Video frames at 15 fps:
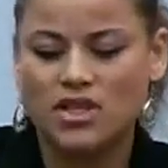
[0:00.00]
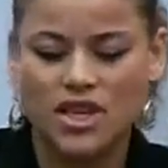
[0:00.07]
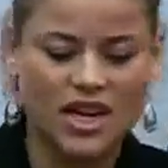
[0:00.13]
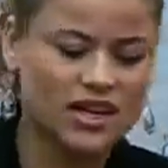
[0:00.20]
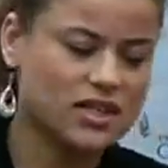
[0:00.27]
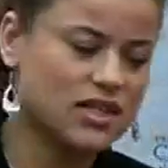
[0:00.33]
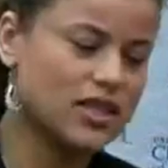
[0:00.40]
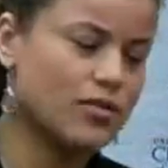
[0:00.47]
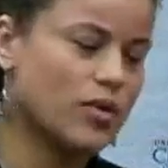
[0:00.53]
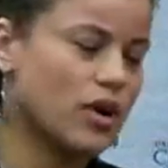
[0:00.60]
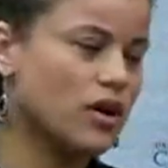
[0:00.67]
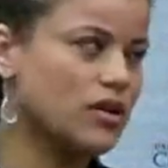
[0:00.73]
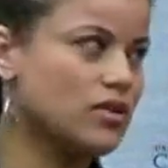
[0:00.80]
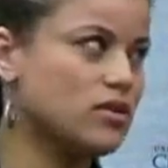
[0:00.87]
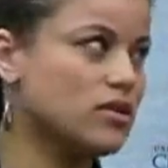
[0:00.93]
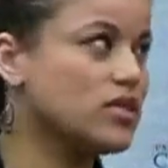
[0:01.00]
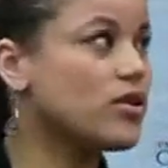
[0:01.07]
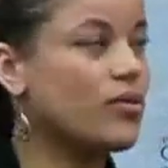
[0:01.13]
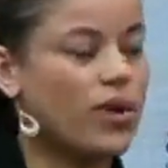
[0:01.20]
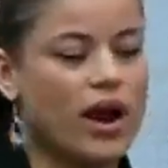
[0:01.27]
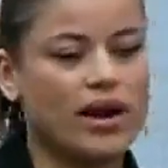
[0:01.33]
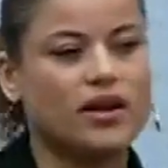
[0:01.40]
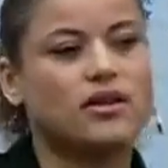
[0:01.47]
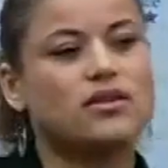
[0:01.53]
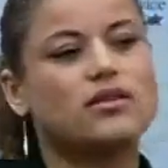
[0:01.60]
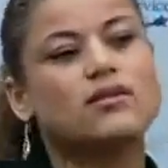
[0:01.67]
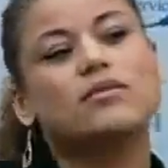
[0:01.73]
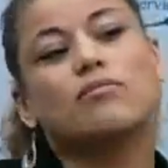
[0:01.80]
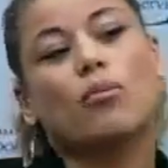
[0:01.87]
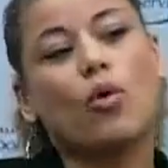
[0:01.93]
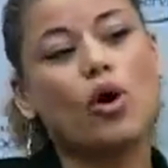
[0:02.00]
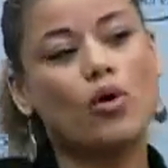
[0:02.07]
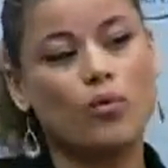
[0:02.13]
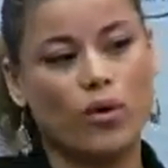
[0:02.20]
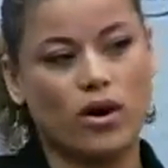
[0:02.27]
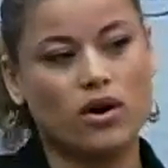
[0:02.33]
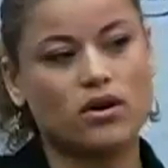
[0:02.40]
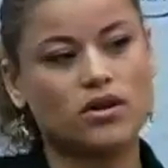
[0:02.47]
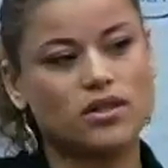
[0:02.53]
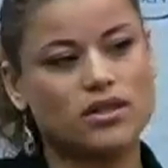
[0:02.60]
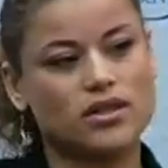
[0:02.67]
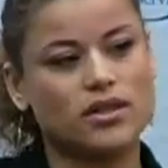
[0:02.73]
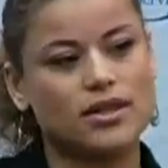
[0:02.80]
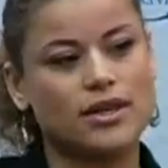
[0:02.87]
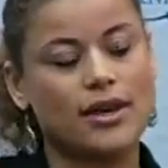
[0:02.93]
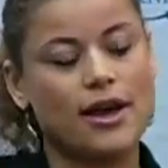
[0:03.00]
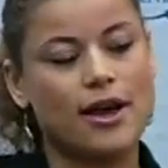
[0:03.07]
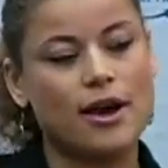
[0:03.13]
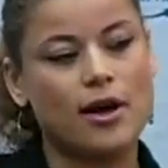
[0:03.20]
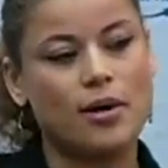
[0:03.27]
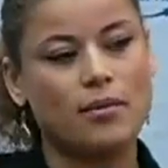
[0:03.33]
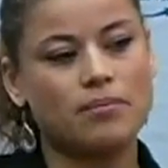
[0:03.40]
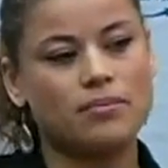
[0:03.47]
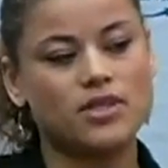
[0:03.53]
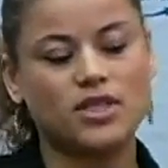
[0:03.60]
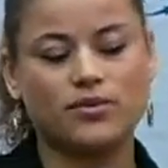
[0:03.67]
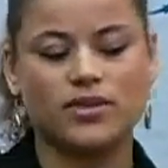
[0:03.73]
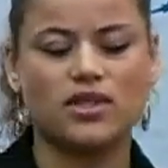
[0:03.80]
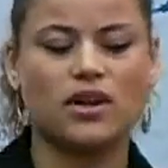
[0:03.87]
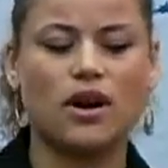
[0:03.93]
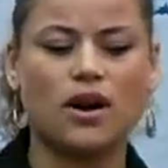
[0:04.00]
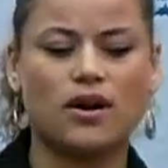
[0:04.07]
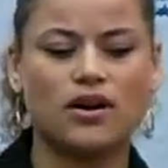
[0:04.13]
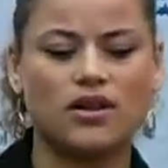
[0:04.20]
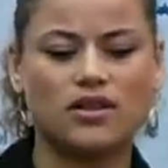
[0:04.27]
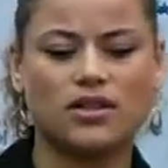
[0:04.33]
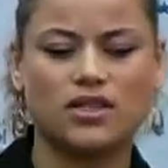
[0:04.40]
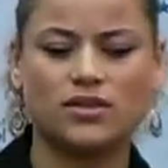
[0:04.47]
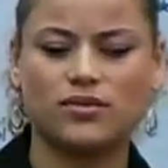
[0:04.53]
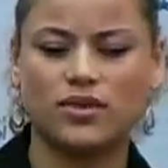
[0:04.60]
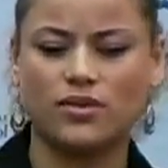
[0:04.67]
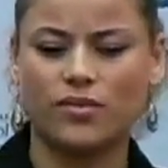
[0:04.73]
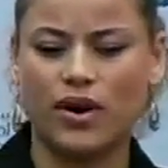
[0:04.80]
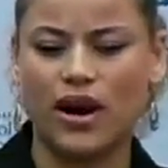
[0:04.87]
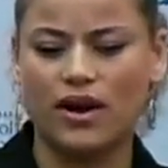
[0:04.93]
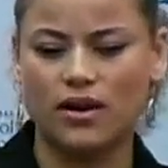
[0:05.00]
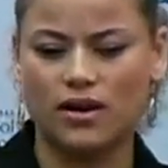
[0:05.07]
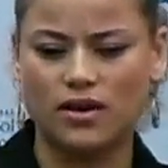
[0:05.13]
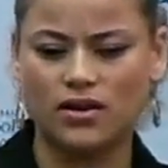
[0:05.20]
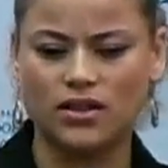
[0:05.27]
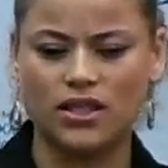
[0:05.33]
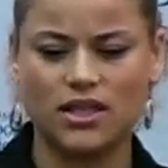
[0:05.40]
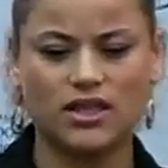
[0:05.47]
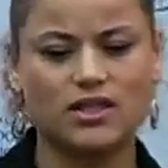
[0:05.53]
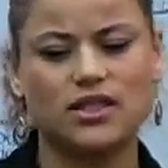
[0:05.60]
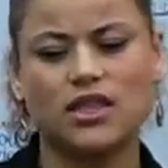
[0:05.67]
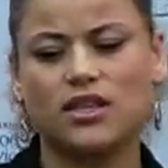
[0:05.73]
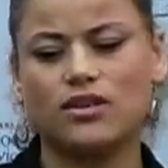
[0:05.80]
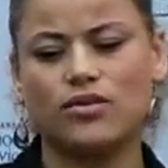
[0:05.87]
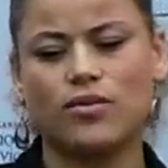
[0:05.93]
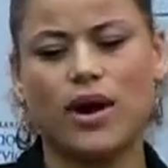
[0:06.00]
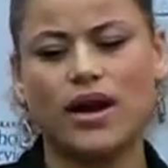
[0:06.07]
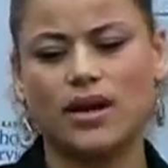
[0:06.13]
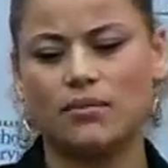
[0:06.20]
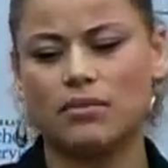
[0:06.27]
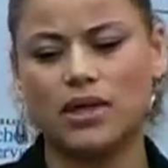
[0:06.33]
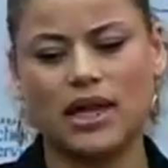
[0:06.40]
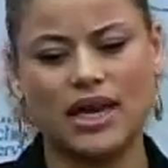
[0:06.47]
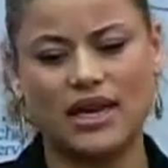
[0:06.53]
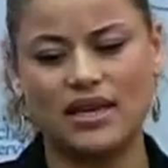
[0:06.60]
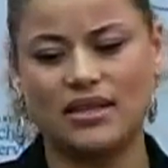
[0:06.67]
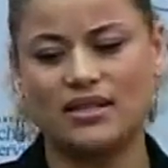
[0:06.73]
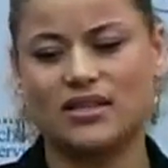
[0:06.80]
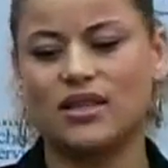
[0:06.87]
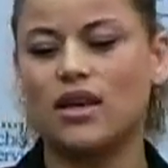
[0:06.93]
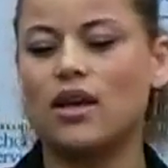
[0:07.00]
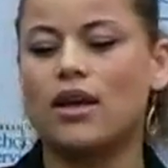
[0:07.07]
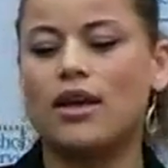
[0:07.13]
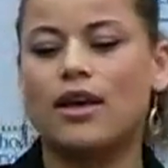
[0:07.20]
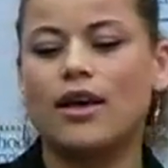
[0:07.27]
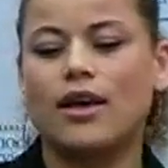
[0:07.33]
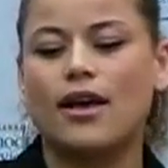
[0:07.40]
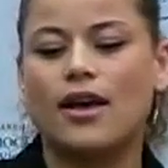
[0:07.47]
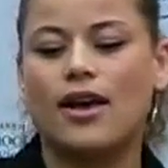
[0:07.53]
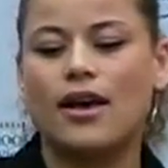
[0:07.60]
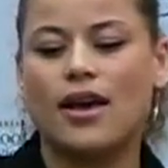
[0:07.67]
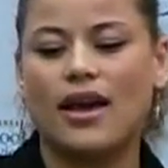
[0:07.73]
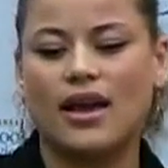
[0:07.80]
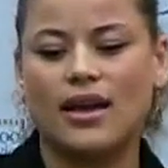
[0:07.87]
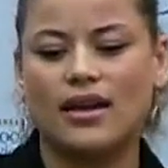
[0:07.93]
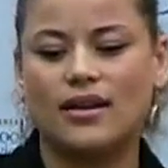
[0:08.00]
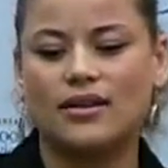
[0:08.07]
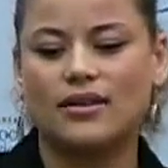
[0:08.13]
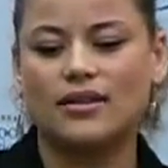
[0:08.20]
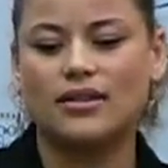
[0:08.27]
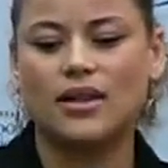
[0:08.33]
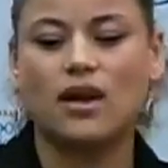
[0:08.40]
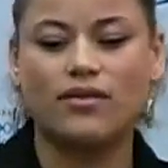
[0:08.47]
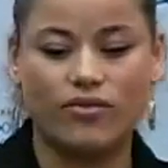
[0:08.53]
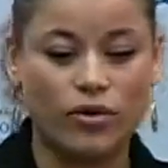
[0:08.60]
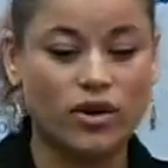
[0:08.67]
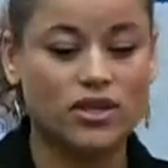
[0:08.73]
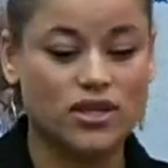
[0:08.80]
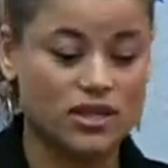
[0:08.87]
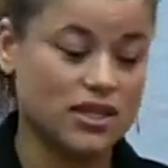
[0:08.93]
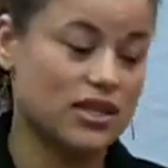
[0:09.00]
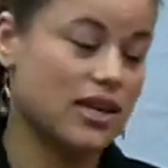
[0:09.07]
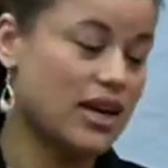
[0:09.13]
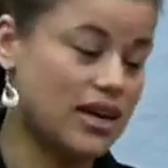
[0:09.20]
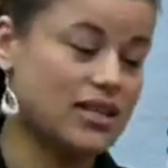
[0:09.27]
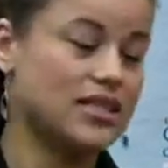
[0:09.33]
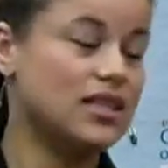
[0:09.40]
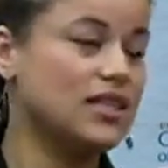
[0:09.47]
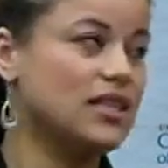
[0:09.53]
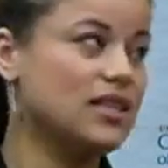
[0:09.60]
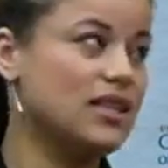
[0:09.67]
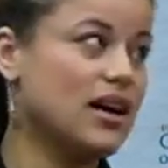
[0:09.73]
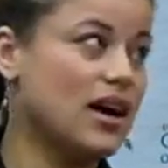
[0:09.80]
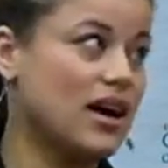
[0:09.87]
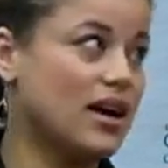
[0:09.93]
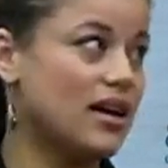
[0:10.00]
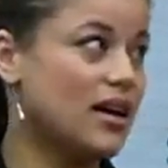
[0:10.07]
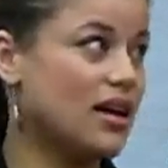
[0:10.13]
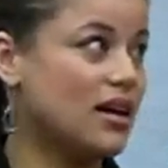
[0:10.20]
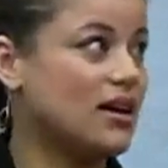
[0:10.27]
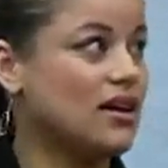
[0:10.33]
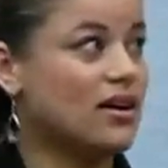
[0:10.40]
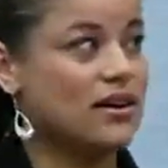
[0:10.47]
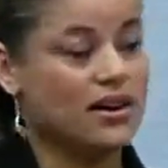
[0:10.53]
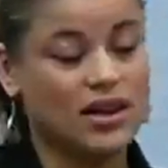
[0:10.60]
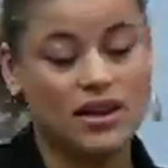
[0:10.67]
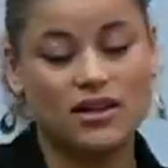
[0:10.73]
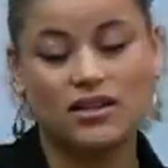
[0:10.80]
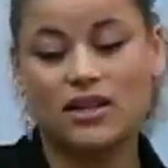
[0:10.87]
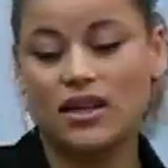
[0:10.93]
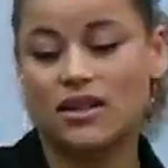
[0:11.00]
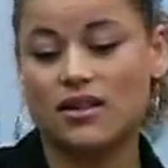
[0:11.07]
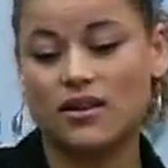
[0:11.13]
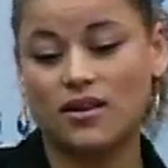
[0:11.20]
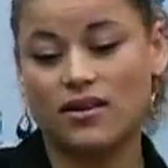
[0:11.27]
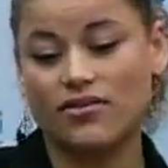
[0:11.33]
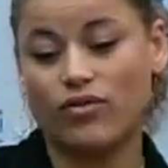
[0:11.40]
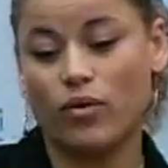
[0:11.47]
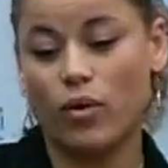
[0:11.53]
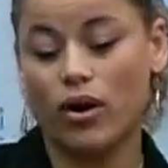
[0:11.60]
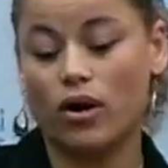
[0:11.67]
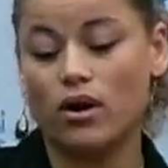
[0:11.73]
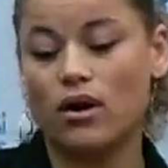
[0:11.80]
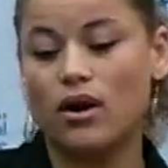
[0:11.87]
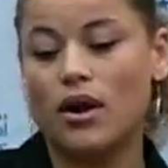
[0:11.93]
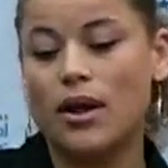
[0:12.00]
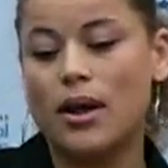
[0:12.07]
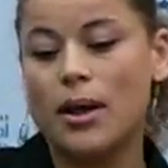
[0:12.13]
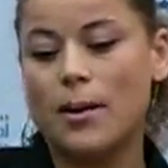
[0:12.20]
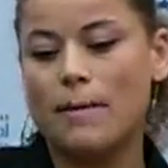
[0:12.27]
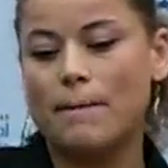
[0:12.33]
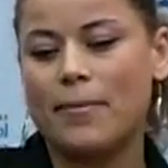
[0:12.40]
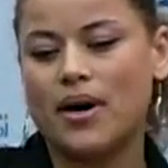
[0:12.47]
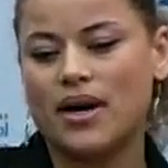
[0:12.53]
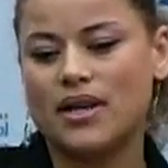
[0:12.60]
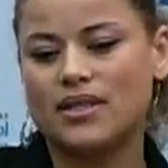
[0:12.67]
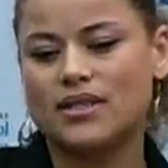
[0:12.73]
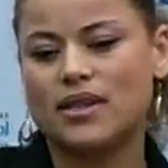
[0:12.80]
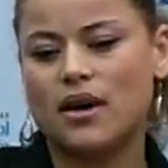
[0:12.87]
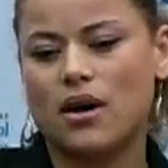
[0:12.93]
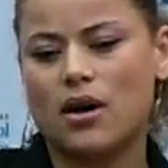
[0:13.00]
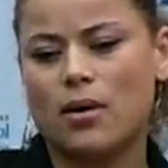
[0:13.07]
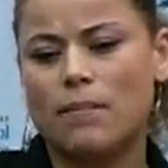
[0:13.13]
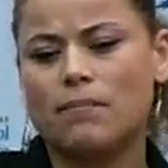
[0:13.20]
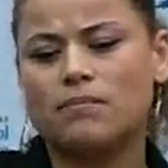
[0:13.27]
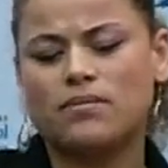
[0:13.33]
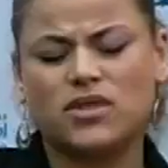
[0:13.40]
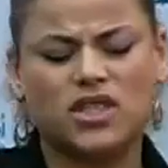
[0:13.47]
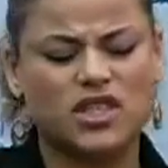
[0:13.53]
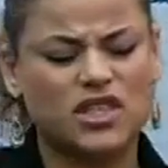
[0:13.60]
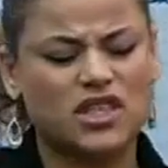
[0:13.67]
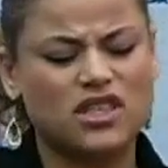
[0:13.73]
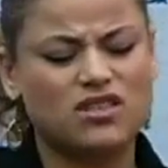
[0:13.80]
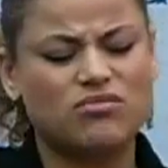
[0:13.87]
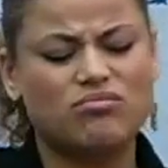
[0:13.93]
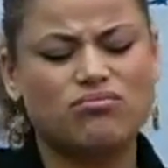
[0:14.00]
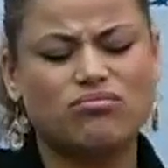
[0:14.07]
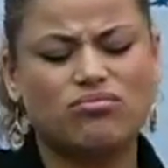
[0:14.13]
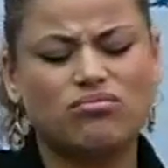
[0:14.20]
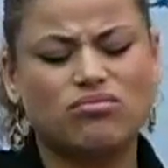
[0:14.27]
she actually went on to write more works. She was an artist, she was a writer, she continued writing plays. And unfortunately, yeah, she did die at a young age, at 34. But she